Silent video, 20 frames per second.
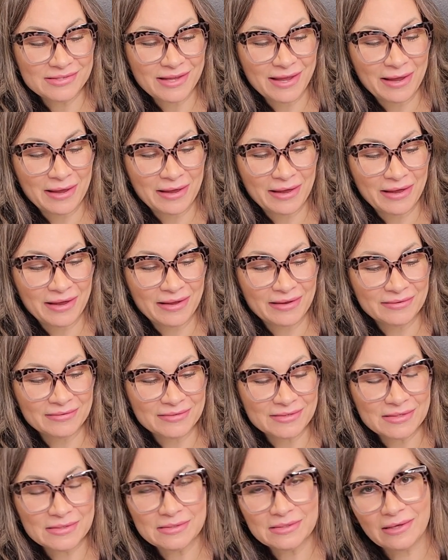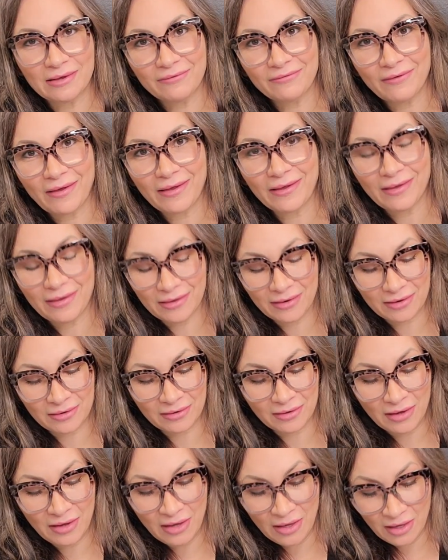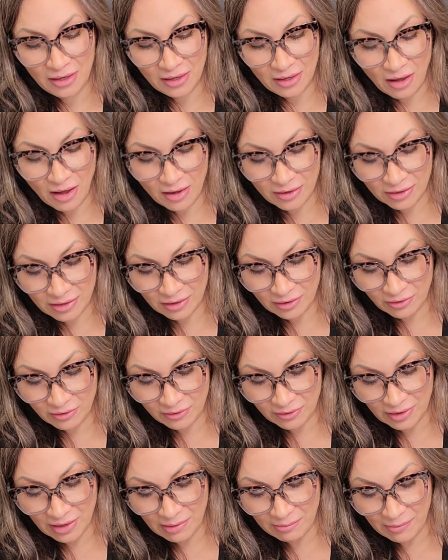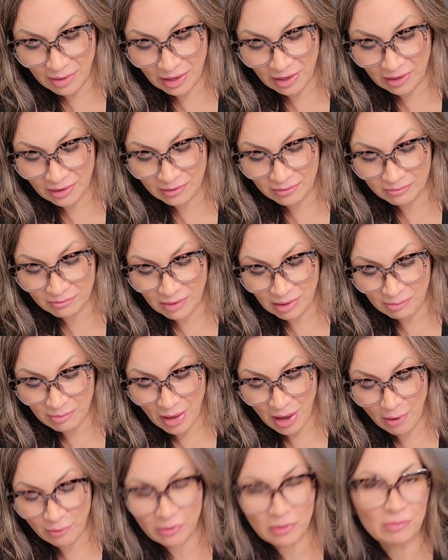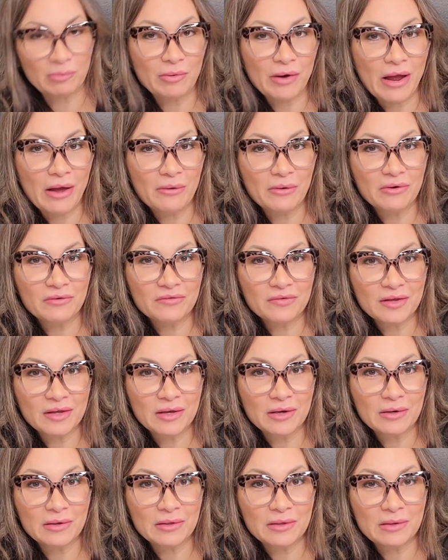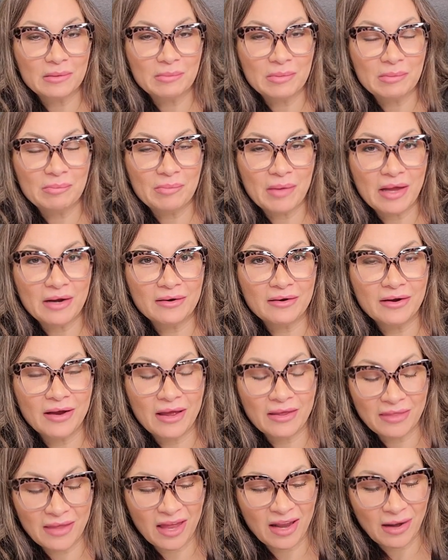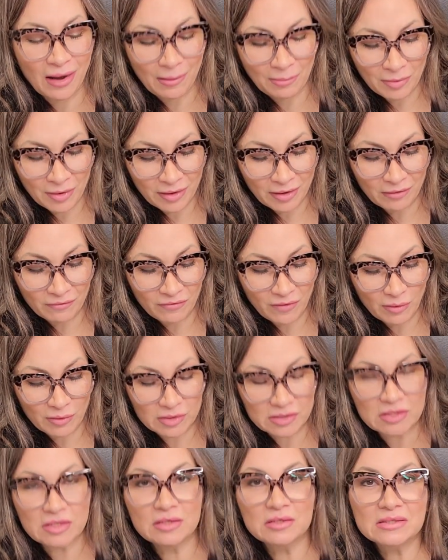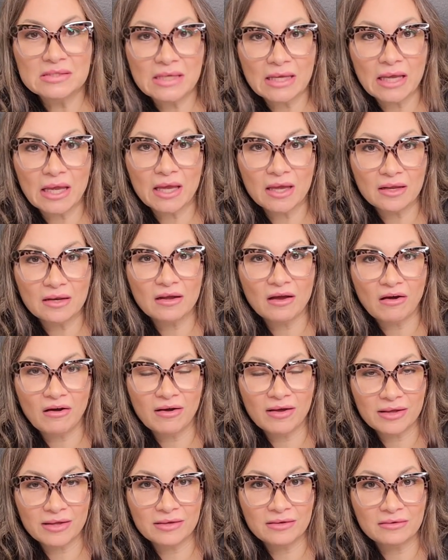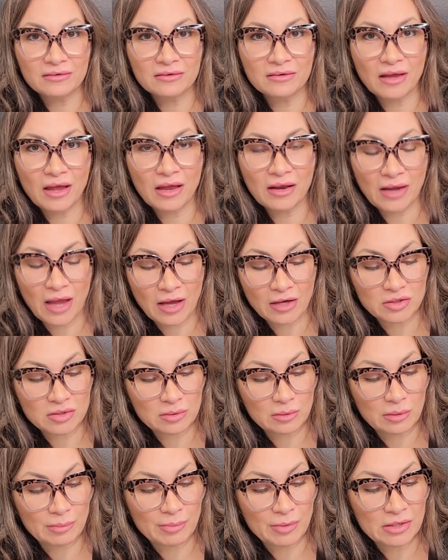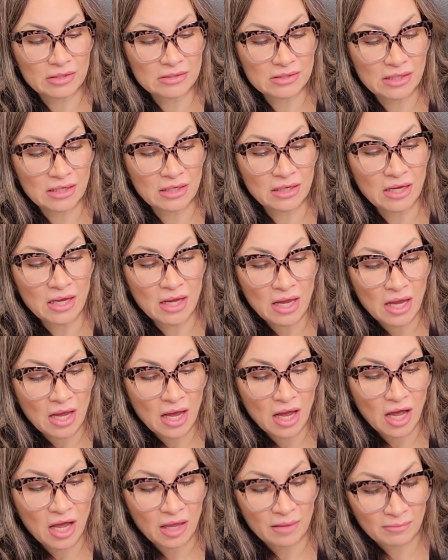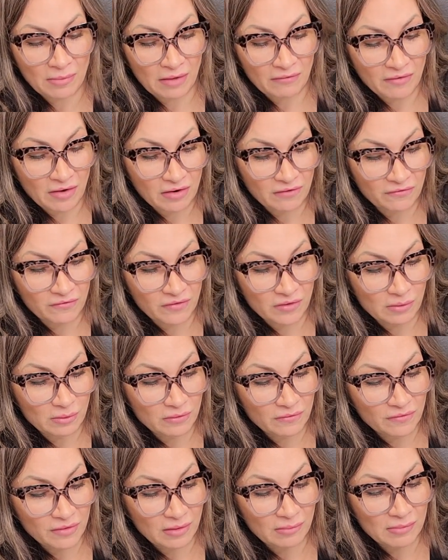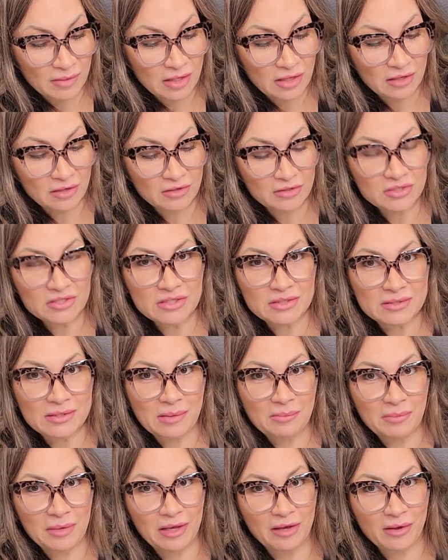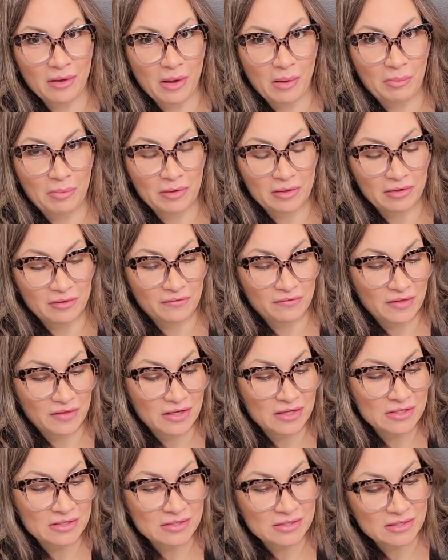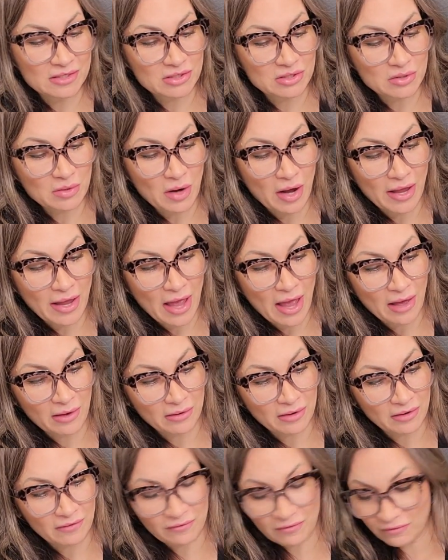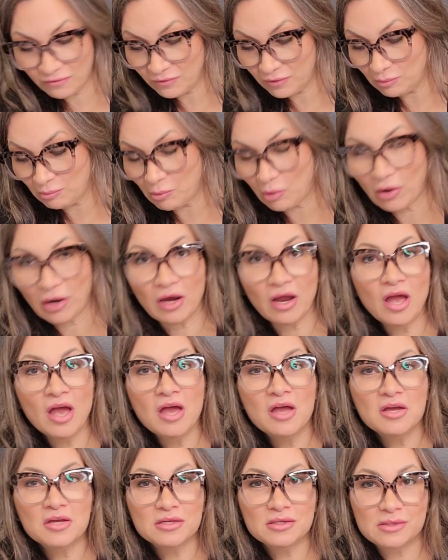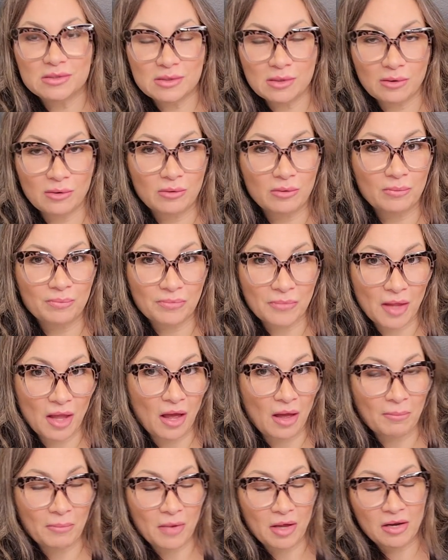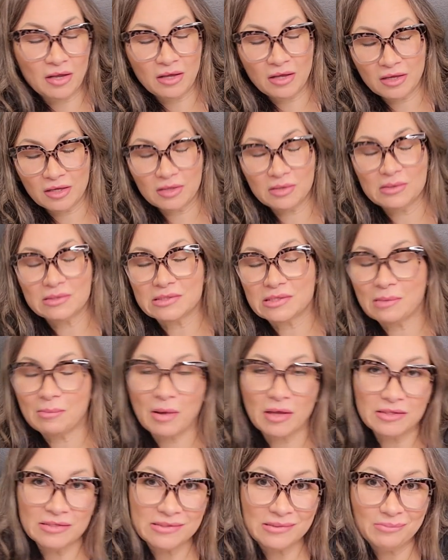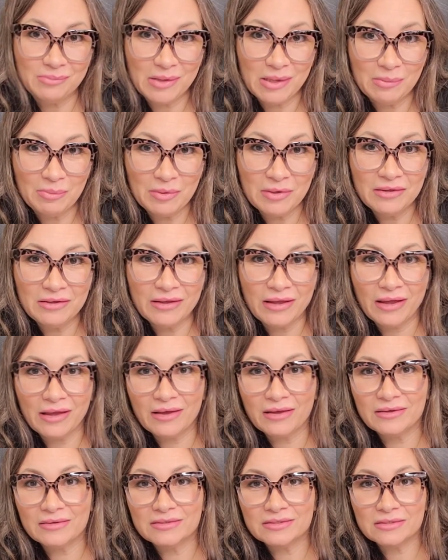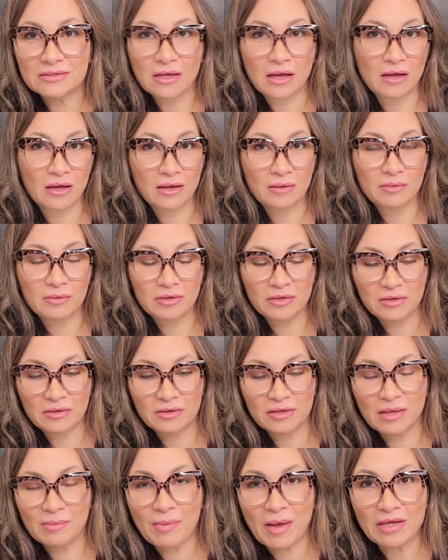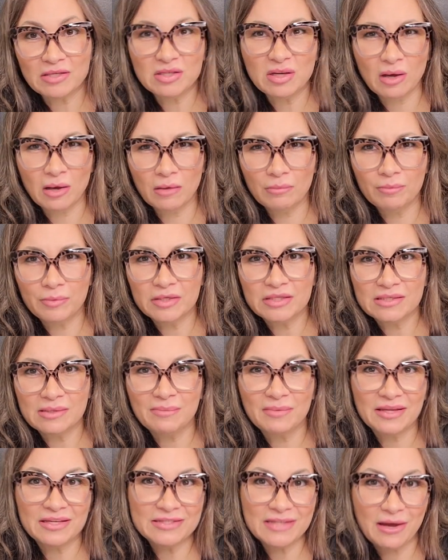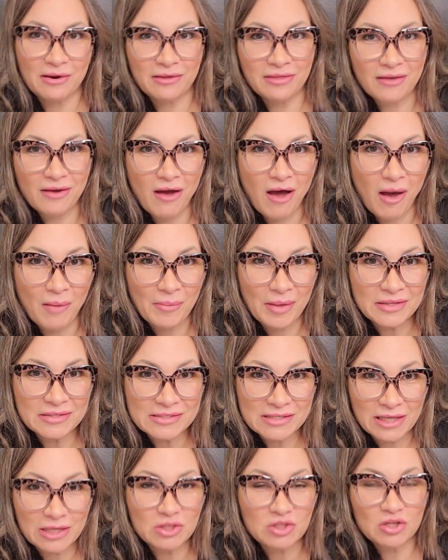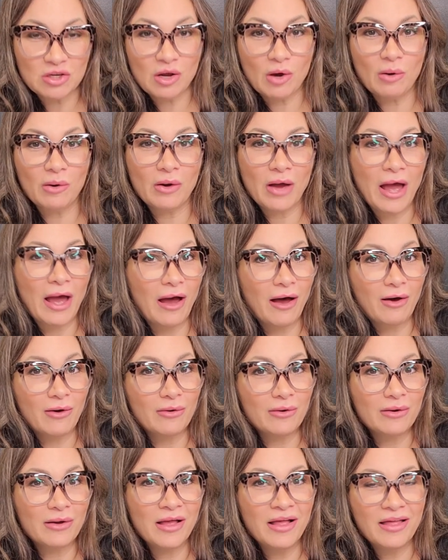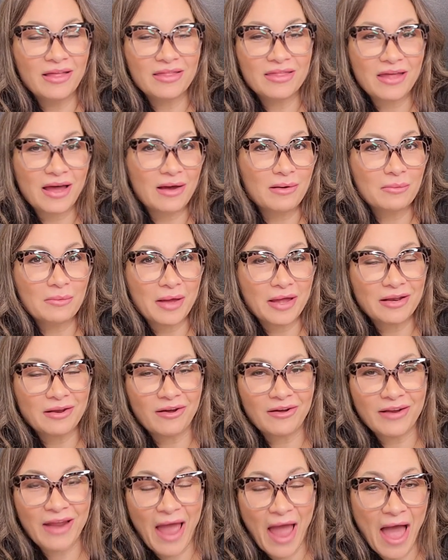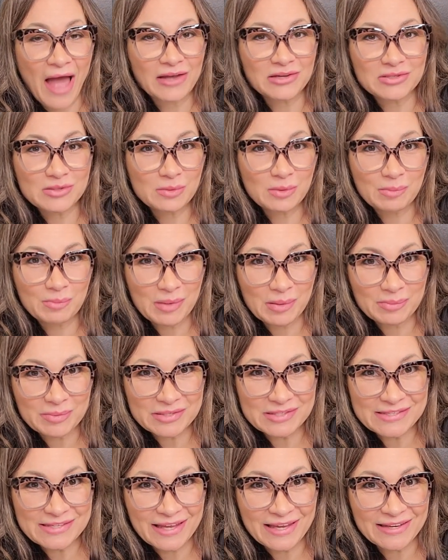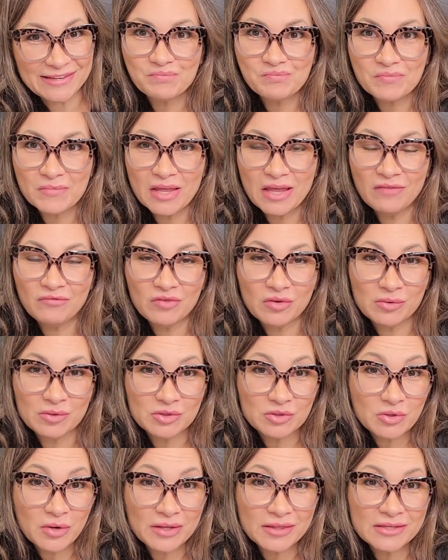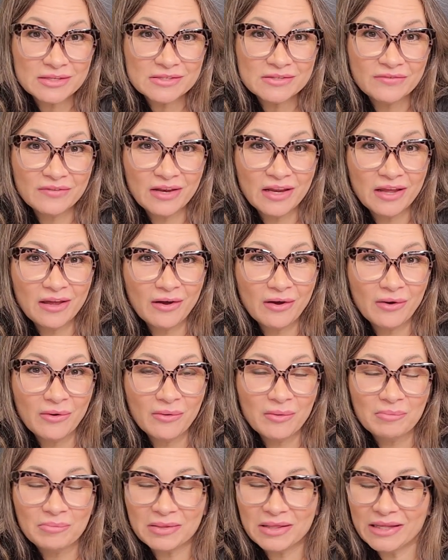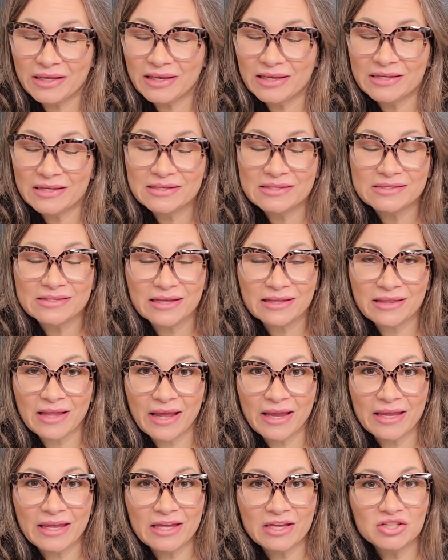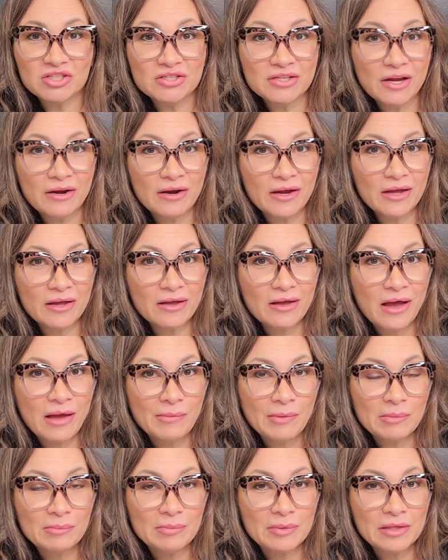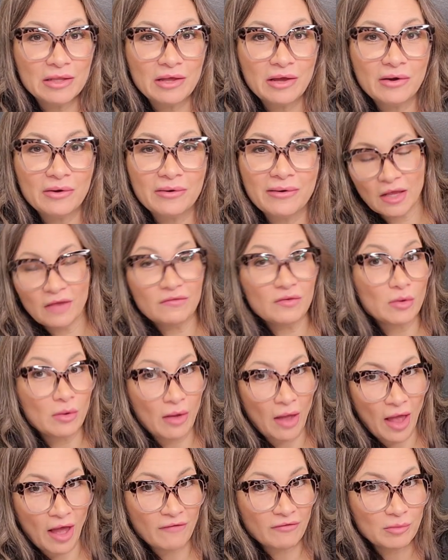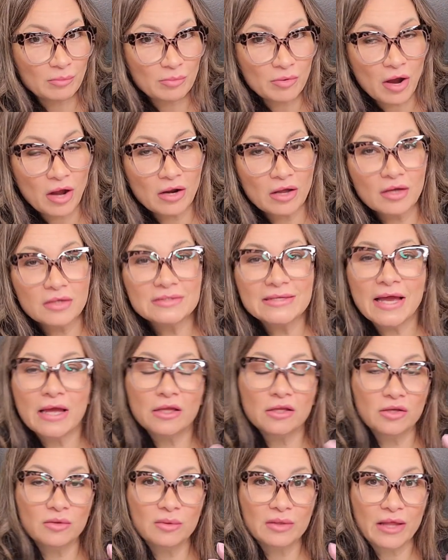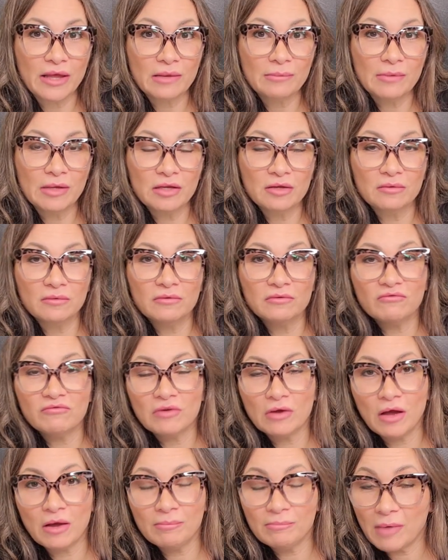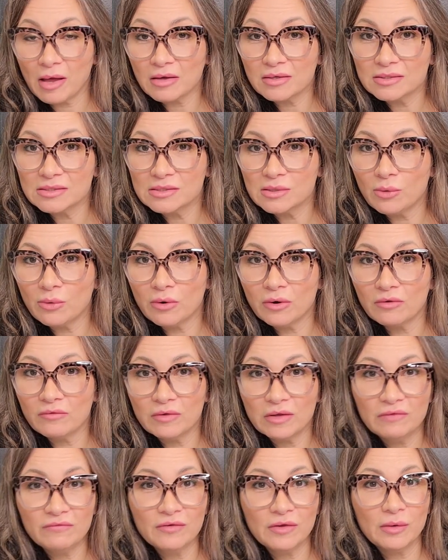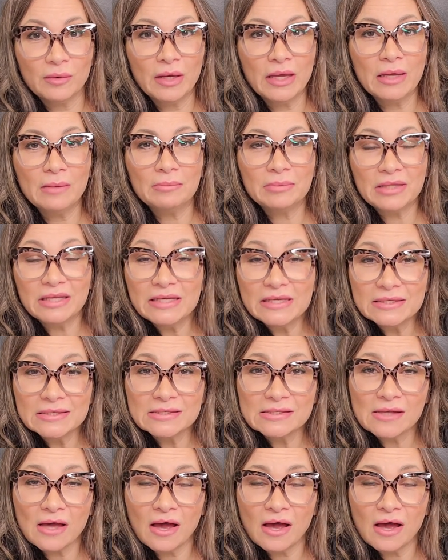and see if I can, you know, get my powder brow over here a little bit better. And then I'm looking forward to using it on an actual person. I've got a few of them here. She sent me a couple of these to try out. I have a few more, so I'm gonna use them on some people, and I will get back to you. I'll put something down in the comments, let you know how that went on actual people's skin. If you enjoyed this video, please like it, share it, comment below. If you have a product and you would like me to unbox or review it, please